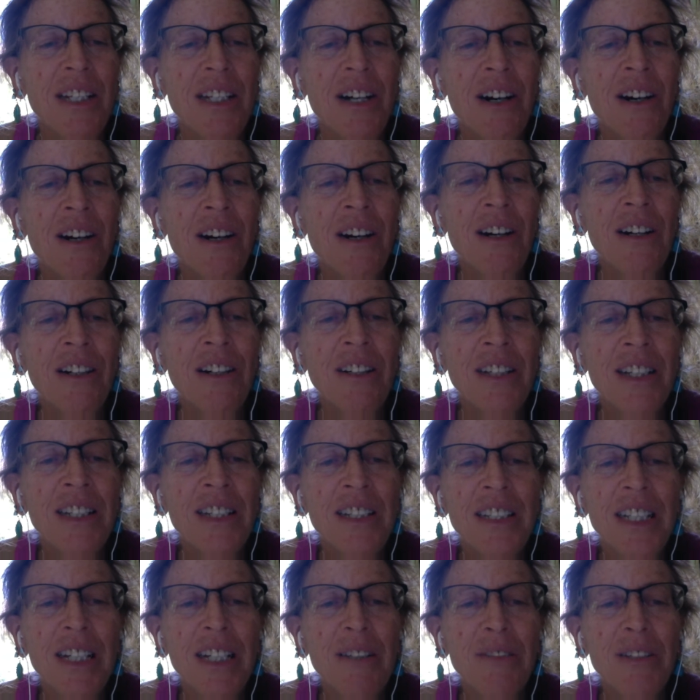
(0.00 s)
all
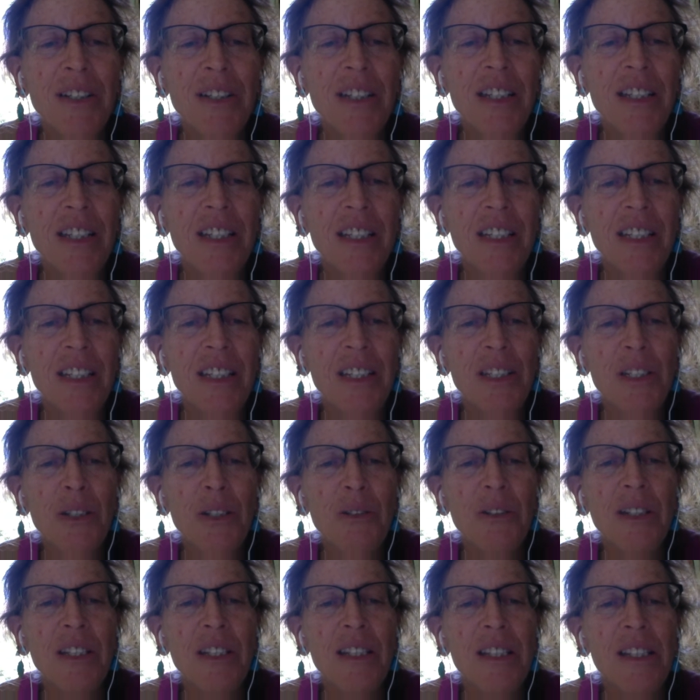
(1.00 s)
and everything into
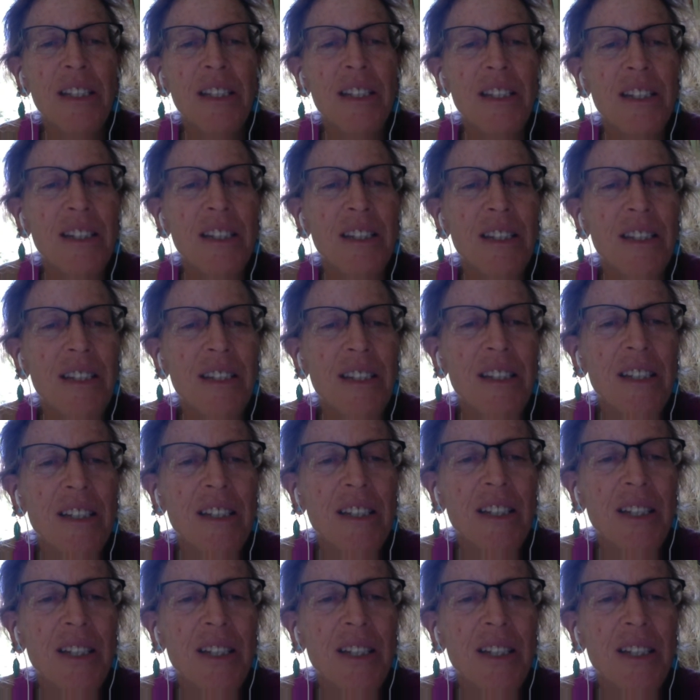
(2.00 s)
existence.